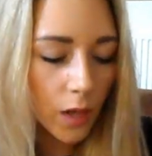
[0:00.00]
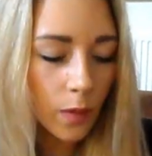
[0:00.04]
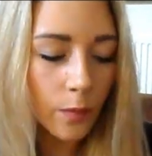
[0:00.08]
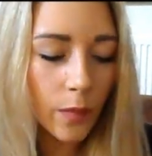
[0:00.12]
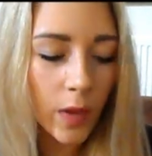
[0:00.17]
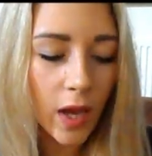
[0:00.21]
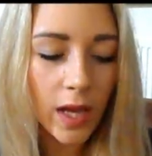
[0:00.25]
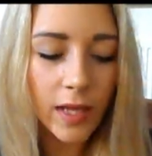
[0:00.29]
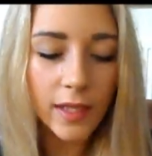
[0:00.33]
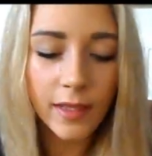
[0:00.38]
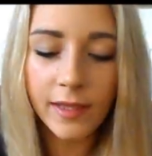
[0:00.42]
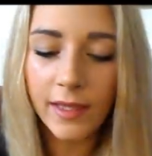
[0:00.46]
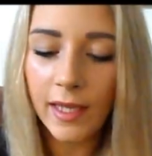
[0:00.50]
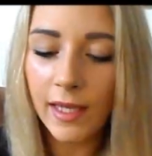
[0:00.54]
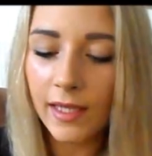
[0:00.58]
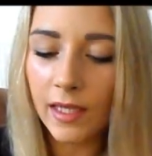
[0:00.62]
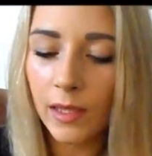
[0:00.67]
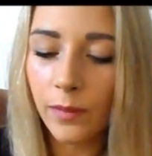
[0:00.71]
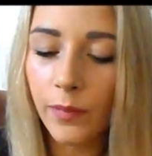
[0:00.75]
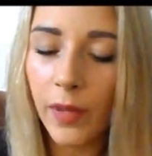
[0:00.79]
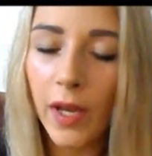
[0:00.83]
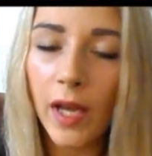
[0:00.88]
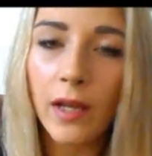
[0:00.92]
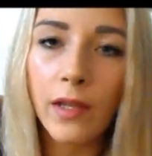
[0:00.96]
My
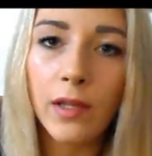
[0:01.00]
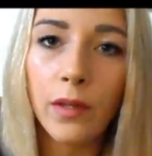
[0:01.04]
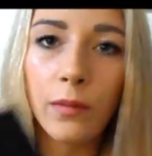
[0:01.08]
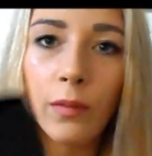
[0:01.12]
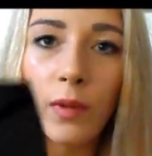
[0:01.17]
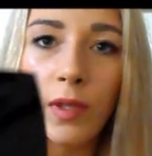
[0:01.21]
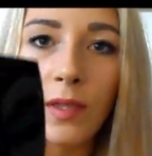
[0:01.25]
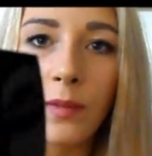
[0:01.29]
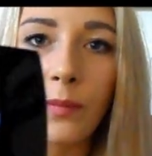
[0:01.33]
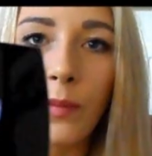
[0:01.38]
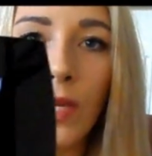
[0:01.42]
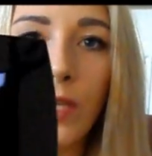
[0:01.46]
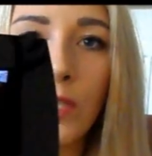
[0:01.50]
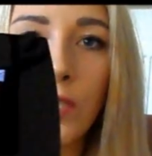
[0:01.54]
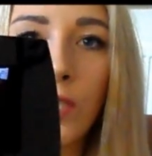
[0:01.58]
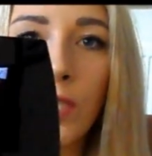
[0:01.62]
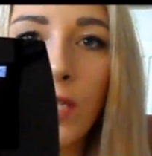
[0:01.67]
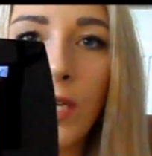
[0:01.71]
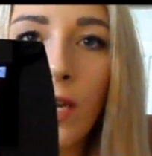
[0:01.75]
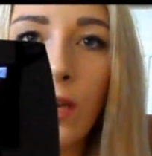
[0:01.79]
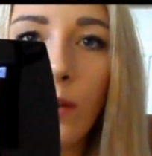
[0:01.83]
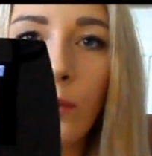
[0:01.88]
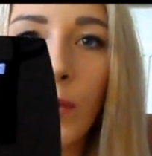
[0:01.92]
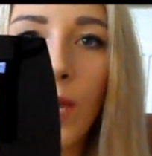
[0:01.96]
setting powder was my
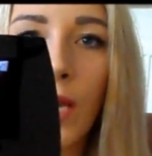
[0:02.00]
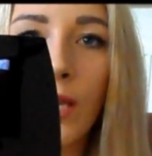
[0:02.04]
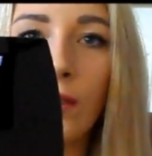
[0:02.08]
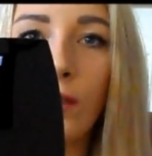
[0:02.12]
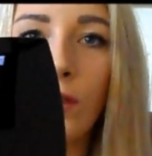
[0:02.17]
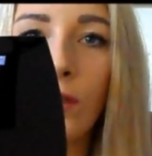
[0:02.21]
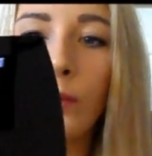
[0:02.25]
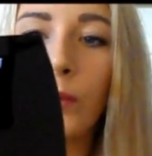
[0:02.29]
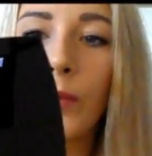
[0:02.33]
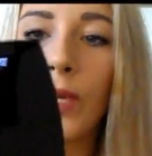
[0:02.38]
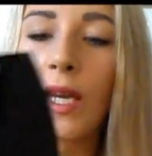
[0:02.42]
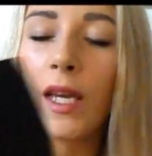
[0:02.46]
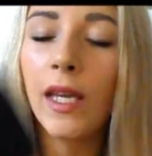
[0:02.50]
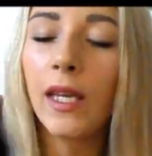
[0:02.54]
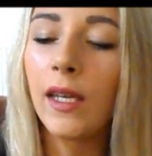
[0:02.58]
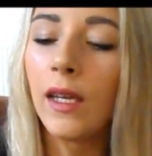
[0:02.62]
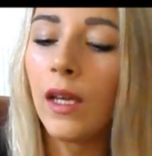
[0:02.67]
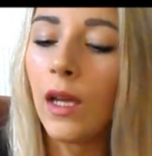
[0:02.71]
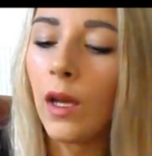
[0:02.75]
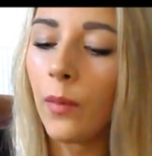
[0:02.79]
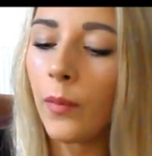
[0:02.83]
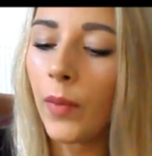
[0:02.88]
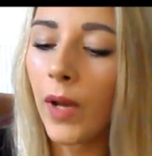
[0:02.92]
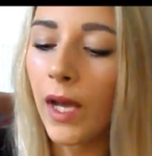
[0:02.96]
Chanel Mat Lumiere
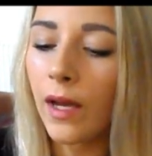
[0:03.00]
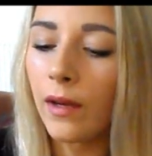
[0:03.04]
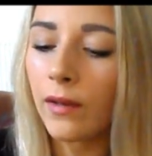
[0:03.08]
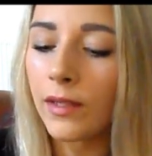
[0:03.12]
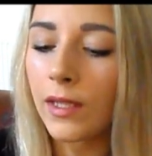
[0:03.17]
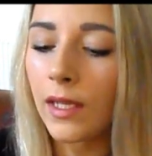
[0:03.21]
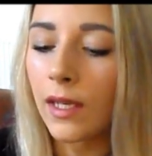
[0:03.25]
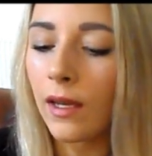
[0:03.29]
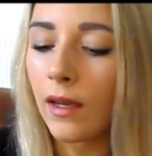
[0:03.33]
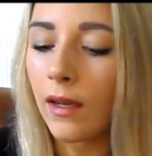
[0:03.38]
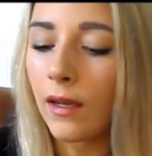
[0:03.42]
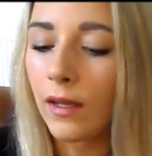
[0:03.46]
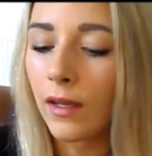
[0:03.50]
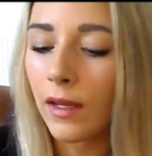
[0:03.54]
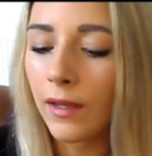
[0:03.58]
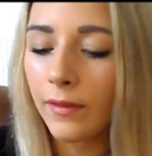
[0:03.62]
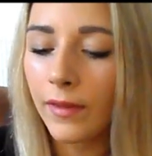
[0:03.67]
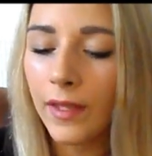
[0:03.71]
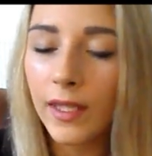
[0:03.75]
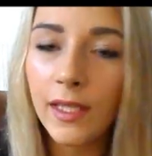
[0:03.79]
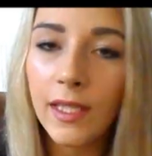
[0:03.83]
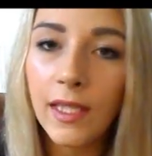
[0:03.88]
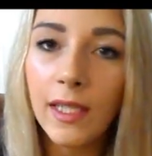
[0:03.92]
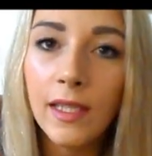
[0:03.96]
powder.
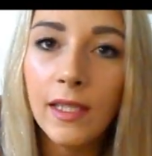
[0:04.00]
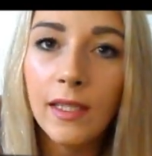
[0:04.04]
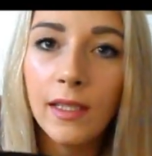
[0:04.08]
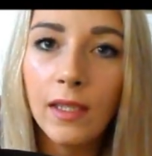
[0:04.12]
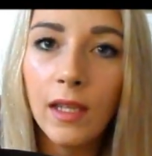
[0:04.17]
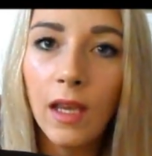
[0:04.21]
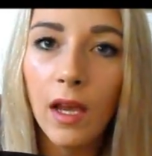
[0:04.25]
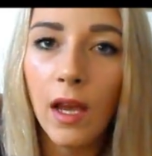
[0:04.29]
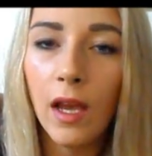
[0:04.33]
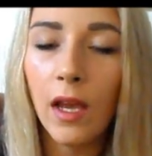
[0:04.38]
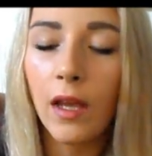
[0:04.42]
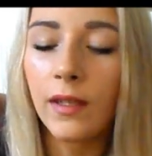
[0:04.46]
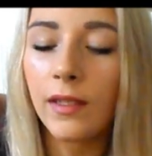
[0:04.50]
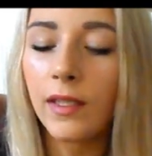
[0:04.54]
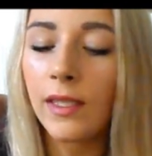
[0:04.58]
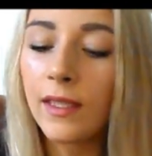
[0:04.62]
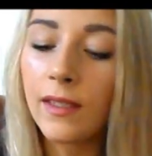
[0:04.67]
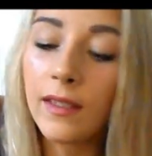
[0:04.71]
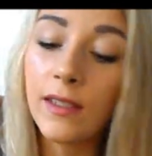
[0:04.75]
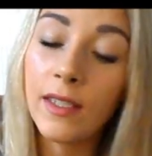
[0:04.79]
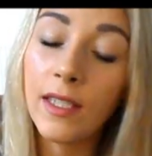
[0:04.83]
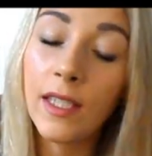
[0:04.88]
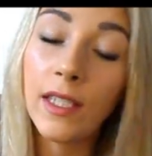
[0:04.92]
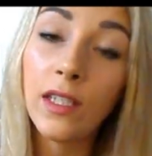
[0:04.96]
This is
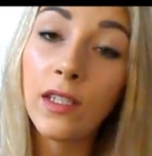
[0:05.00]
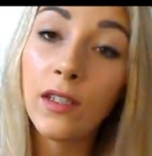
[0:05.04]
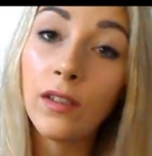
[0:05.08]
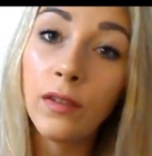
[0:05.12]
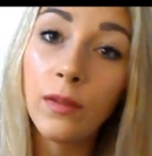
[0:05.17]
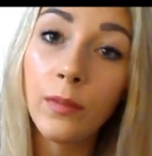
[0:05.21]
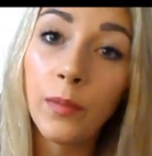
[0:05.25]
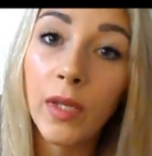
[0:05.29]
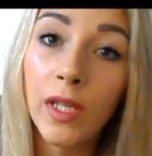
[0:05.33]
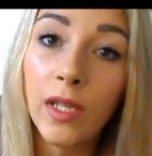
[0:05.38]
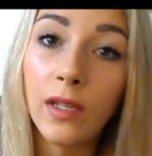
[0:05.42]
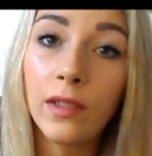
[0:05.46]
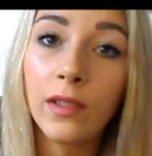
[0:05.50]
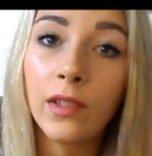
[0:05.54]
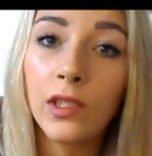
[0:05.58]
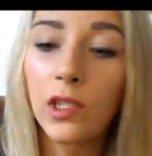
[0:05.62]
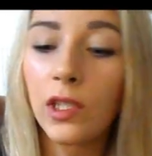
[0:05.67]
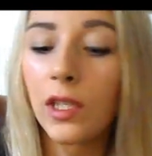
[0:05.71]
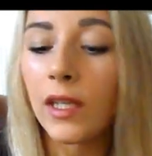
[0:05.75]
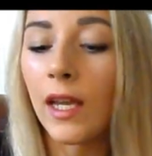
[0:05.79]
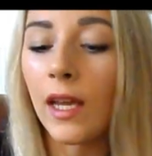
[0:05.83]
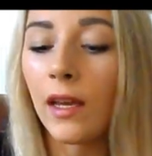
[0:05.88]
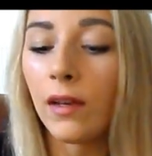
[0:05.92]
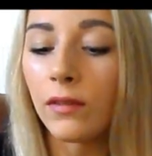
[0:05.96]
discontinued because
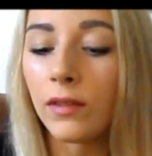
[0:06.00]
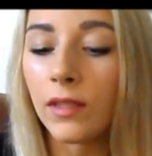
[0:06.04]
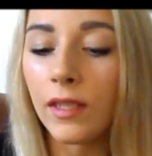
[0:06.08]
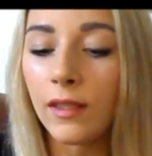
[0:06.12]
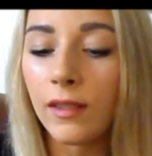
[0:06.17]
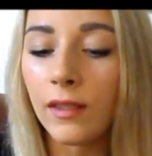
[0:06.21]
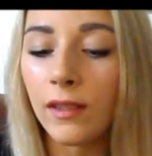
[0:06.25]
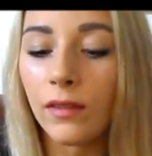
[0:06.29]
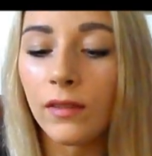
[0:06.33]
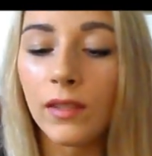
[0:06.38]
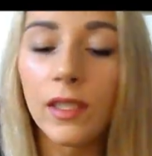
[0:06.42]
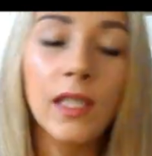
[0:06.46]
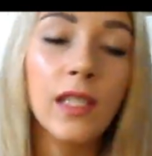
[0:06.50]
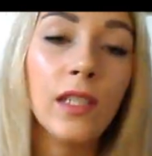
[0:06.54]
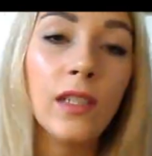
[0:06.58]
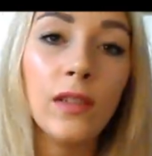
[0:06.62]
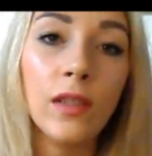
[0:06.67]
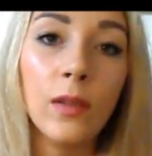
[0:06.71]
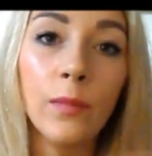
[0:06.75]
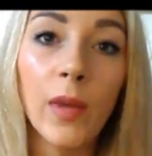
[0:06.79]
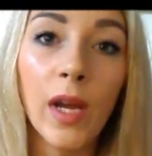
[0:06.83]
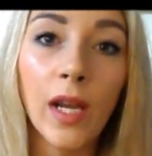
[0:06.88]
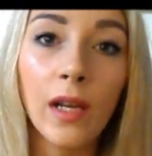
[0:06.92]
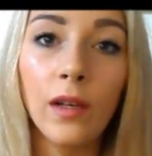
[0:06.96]
Chanel discontinued
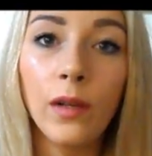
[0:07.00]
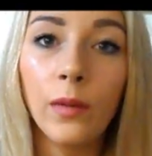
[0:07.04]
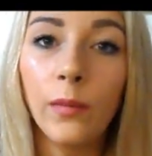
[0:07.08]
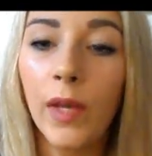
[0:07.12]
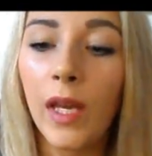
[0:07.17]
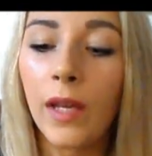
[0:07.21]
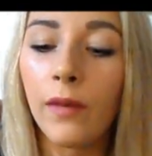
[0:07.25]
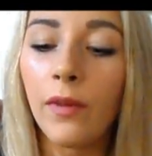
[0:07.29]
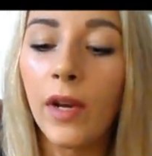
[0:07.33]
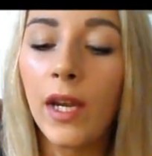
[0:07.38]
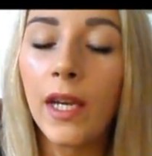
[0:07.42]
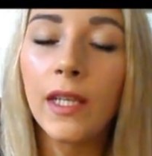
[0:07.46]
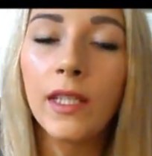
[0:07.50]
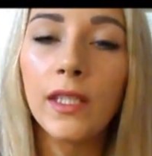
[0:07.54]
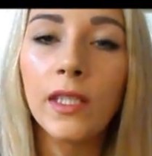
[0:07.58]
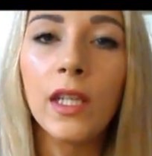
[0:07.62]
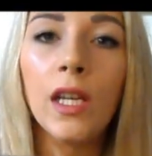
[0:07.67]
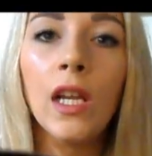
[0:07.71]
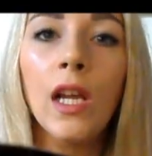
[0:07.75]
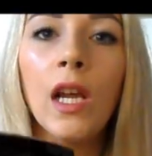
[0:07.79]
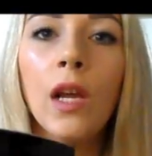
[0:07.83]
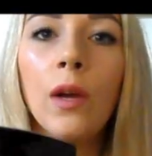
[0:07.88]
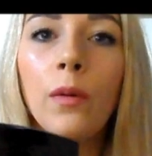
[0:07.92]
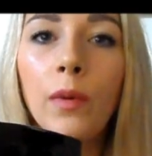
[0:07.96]
the Mat Lumiere range,
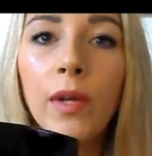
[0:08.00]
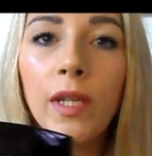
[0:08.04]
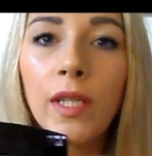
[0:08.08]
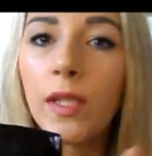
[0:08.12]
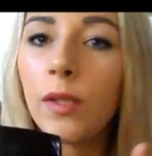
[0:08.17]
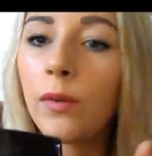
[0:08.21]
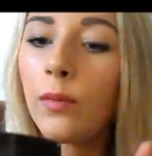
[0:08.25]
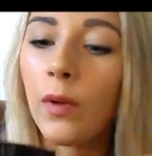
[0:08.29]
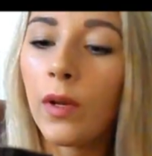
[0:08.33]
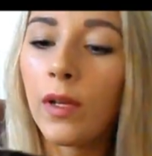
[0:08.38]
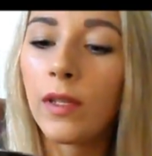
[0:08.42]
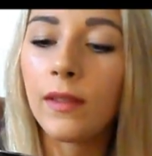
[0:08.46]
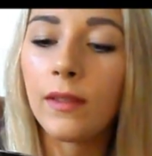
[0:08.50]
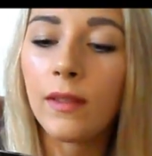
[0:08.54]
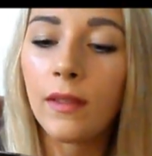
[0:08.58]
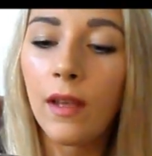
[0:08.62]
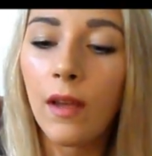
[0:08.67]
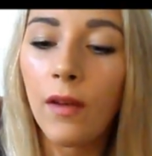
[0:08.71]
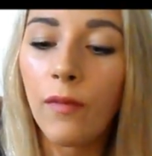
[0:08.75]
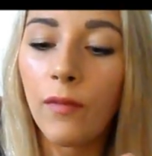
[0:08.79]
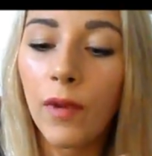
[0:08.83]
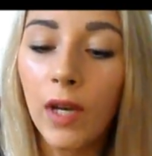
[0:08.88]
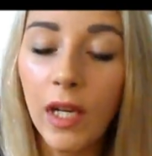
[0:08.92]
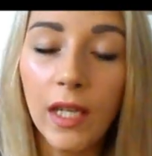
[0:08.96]
which was
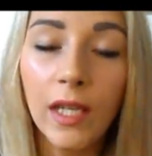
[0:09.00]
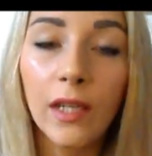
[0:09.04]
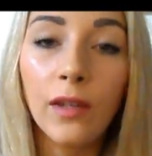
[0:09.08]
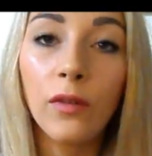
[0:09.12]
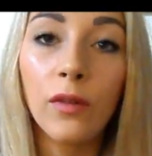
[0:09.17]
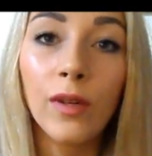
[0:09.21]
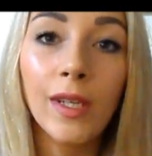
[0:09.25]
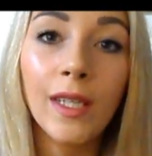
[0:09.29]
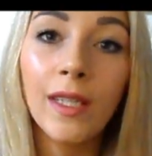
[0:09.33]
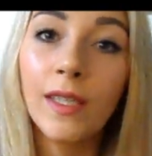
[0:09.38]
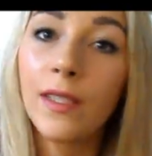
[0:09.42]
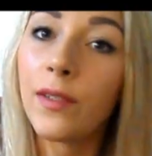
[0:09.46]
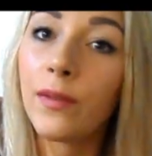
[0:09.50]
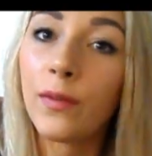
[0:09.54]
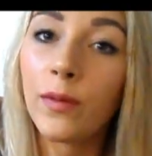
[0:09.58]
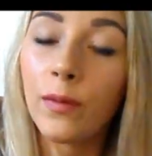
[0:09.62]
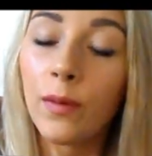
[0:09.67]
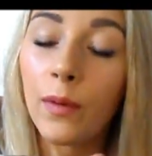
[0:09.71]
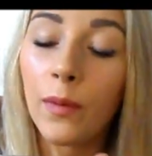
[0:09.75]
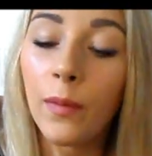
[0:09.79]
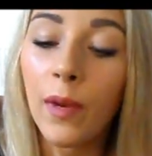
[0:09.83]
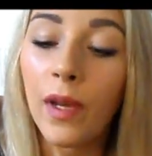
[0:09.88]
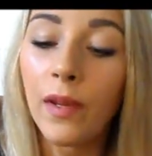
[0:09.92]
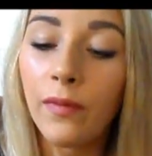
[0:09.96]
really annoying because it was
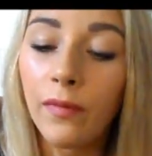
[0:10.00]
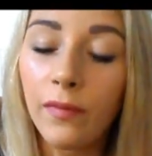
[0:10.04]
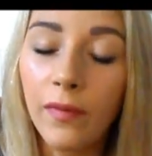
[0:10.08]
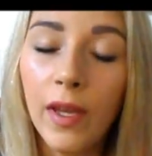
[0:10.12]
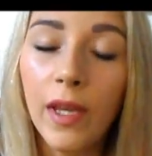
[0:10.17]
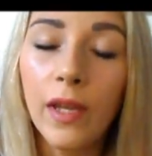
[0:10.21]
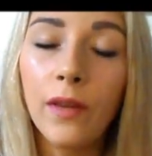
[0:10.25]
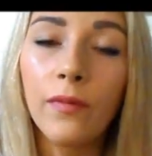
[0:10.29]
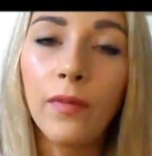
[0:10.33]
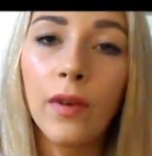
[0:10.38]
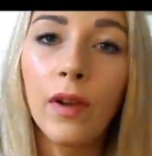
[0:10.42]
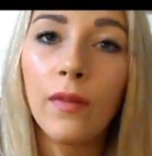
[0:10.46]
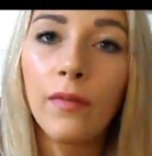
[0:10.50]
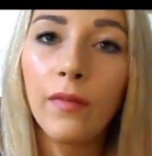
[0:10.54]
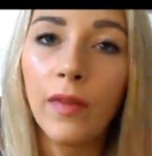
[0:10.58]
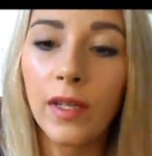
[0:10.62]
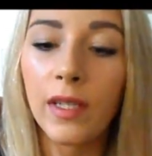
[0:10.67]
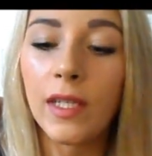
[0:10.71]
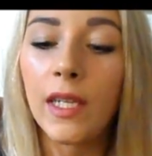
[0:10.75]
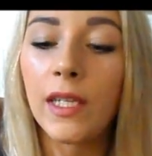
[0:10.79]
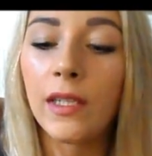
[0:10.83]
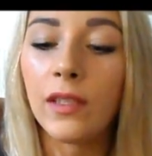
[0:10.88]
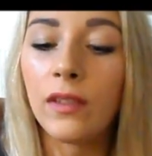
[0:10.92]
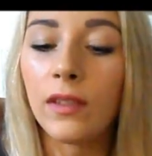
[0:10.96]
one of my favourite
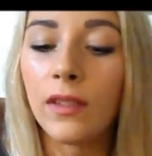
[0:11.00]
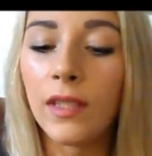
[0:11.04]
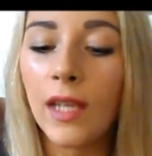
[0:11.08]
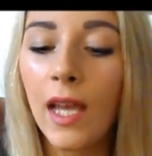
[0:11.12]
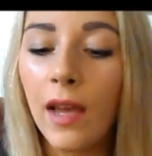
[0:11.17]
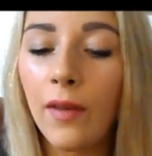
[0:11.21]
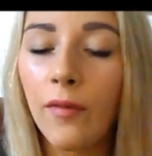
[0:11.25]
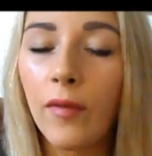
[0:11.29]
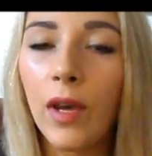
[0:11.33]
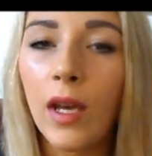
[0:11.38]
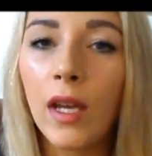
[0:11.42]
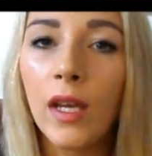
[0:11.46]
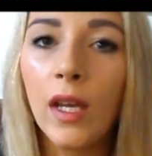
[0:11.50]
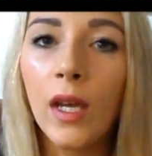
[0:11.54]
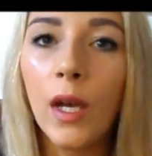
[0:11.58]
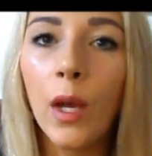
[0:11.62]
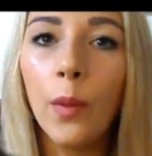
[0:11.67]
foundations ever.